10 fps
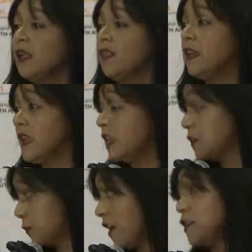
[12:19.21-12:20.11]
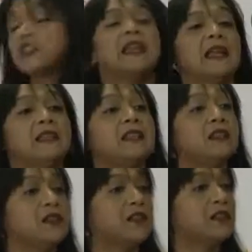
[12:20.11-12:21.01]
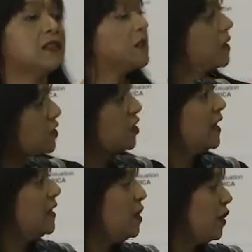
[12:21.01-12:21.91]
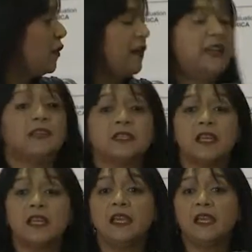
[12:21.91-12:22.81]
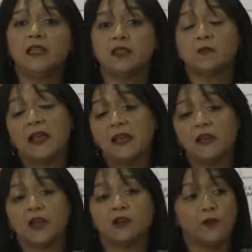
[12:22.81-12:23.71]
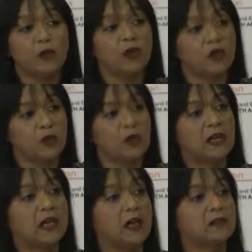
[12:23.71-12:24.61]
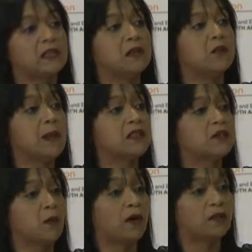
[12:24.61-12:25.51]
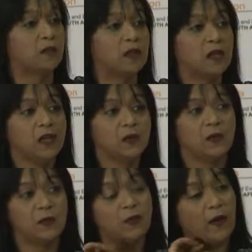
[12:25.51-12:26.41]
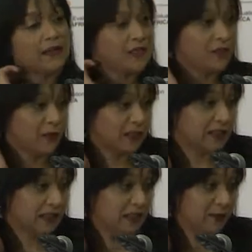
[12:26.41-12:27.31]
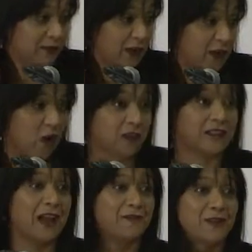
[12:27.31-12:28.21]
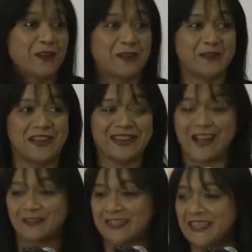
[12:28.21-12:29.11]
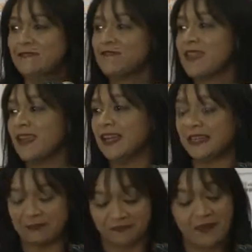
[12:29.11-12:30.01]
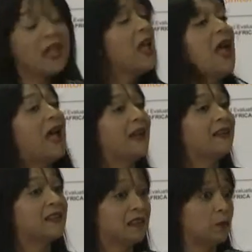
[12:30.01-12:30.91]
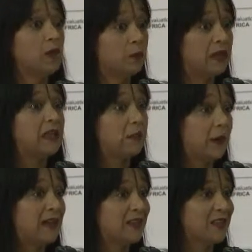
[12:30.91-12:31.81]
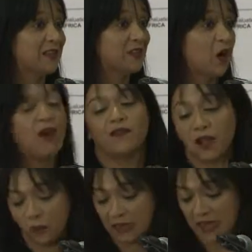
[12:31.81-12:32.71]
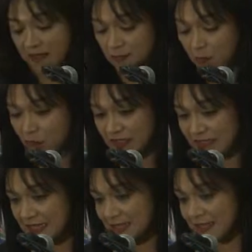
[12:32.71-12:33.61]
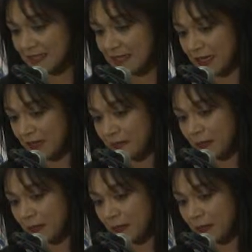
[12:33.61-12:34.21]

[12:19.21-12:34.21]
The next functionalities of this journey of it is to make it our full accrual accounting based module. We've been waiting for a system for a long time for accrual accounting, um, and this will be the basis of our next move as Stats SA.